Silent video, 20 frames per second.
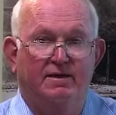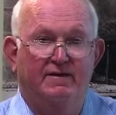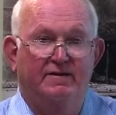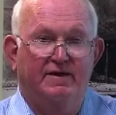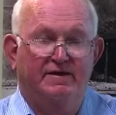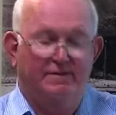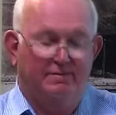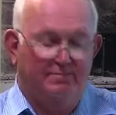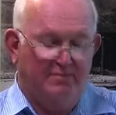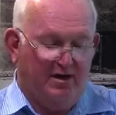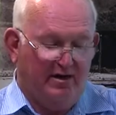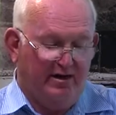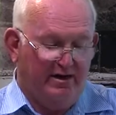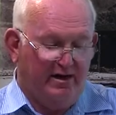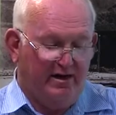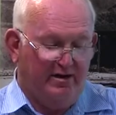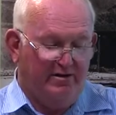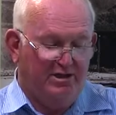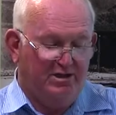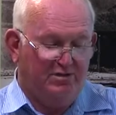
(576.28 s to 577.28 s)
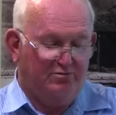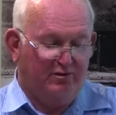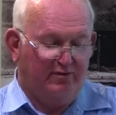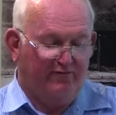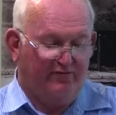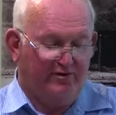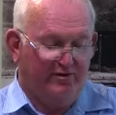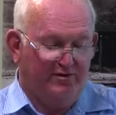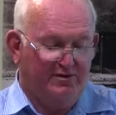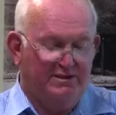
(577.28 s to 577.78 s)
and then the mine owners
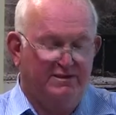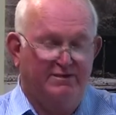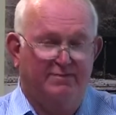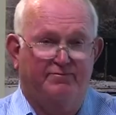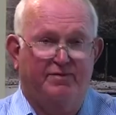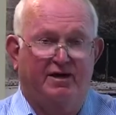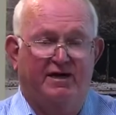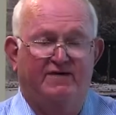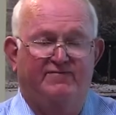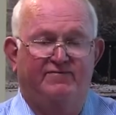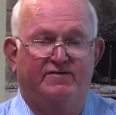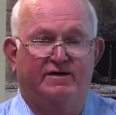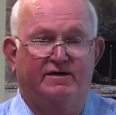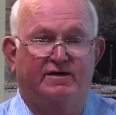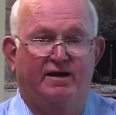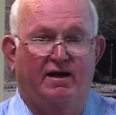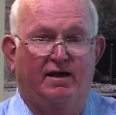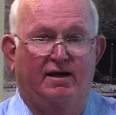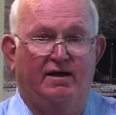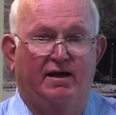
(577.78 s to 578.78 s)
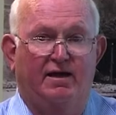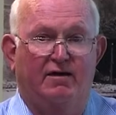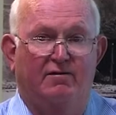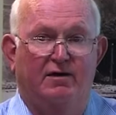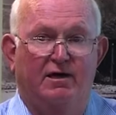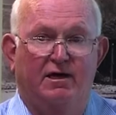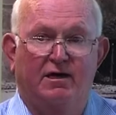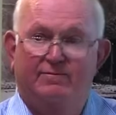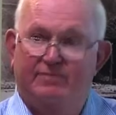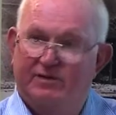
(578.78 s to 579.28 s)
refused to pay for the
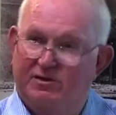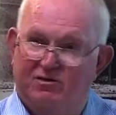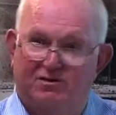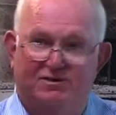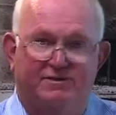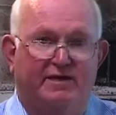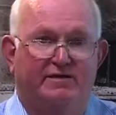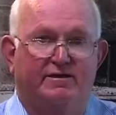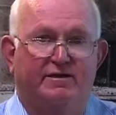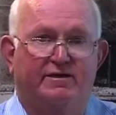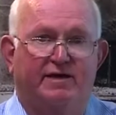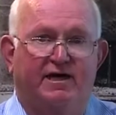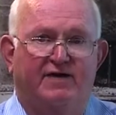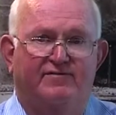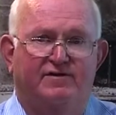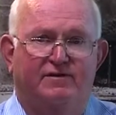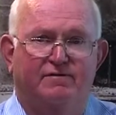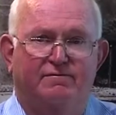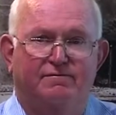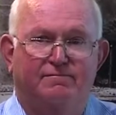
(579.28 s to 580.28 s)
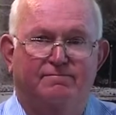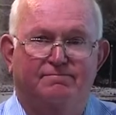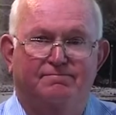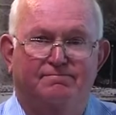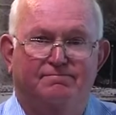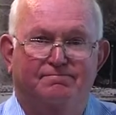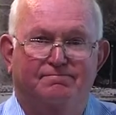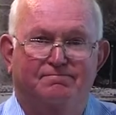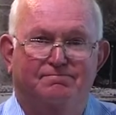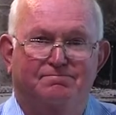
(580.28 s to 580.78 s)
calico because they didn't have
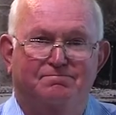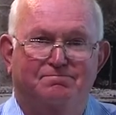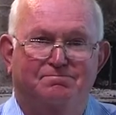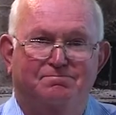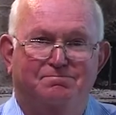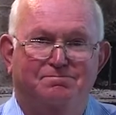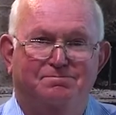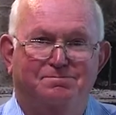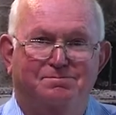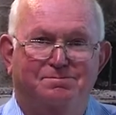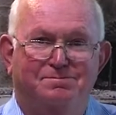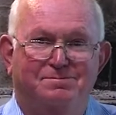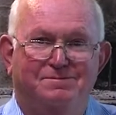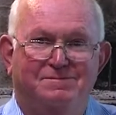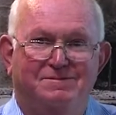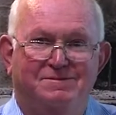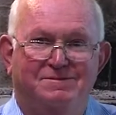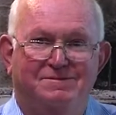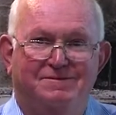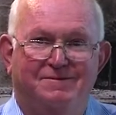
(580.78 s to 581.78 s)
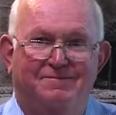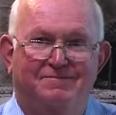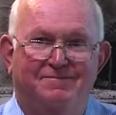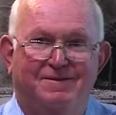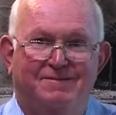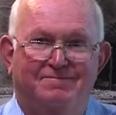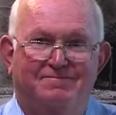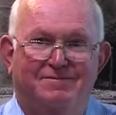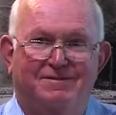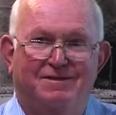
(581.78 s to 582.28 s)
to.
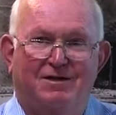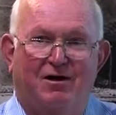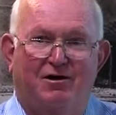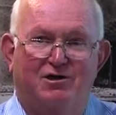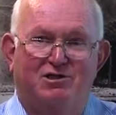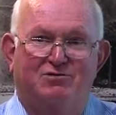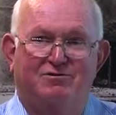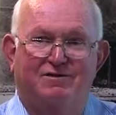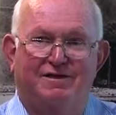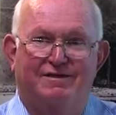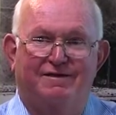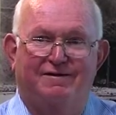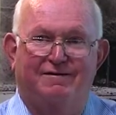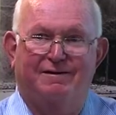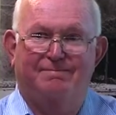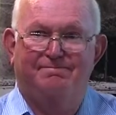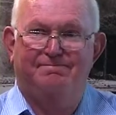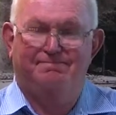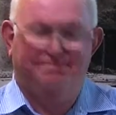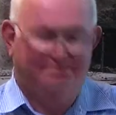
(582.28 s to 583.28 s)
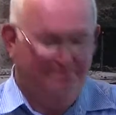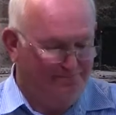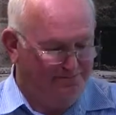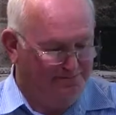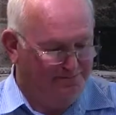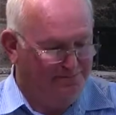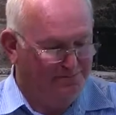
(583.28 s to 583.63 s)
Culture of the times.